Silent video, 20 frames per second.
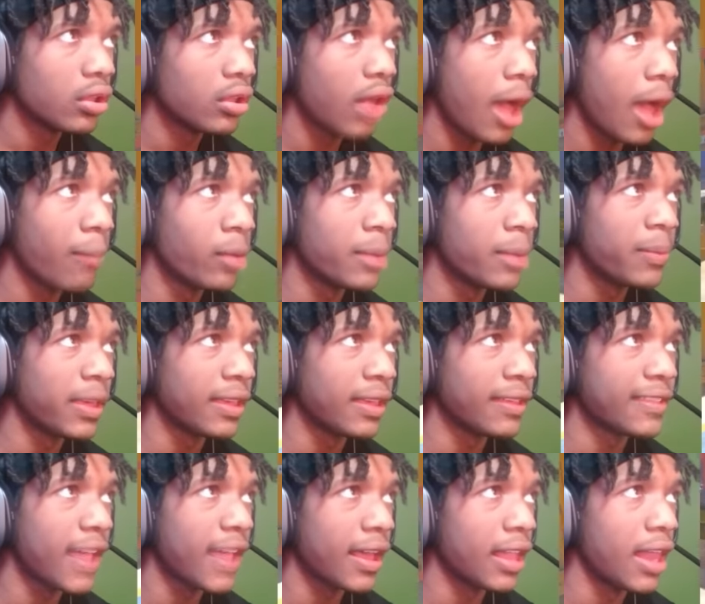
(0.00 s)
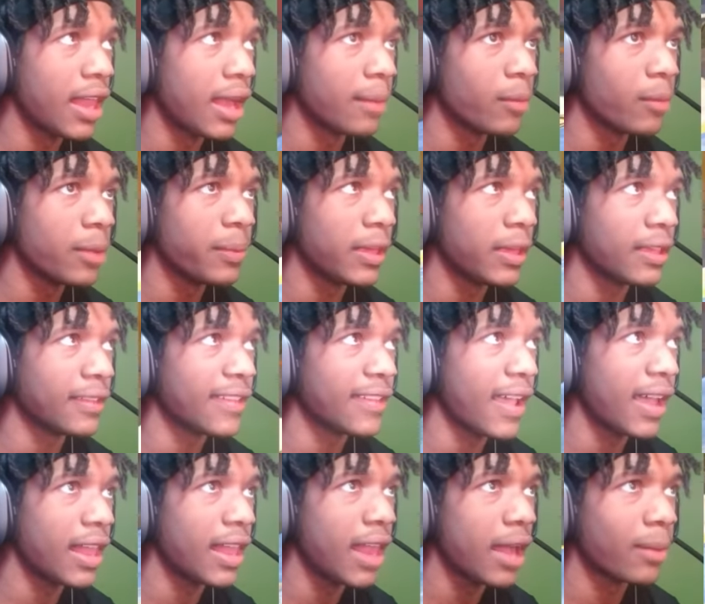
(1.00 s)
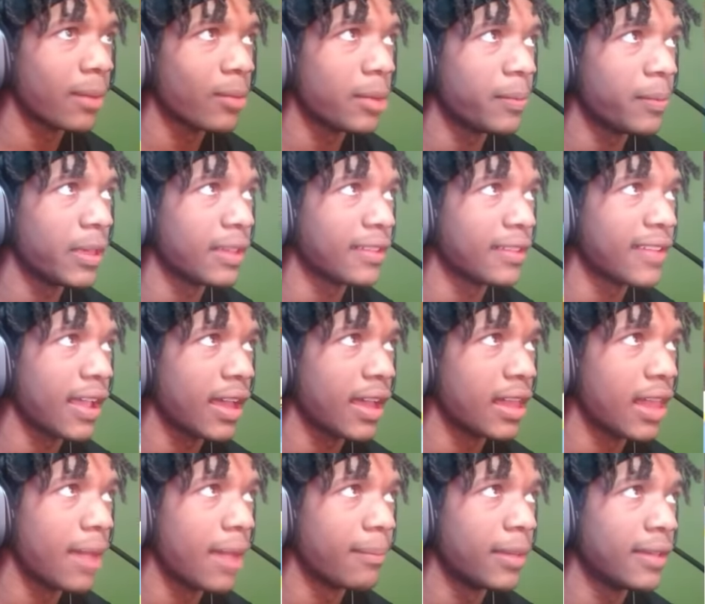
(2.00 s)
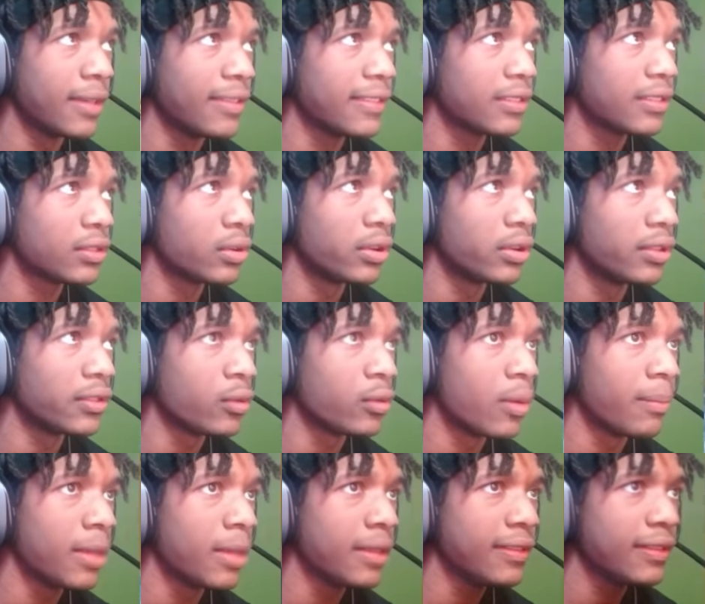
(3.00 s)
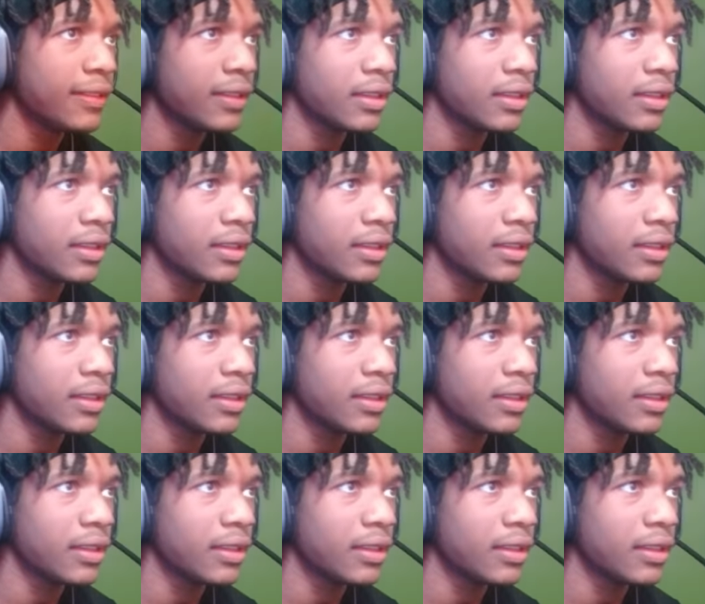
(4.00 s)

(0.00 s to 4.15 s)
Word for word: I'm repeating, psych out I'm repeating psych out I'm repeating, psych a lot. Miss. Three, two, one. Miss.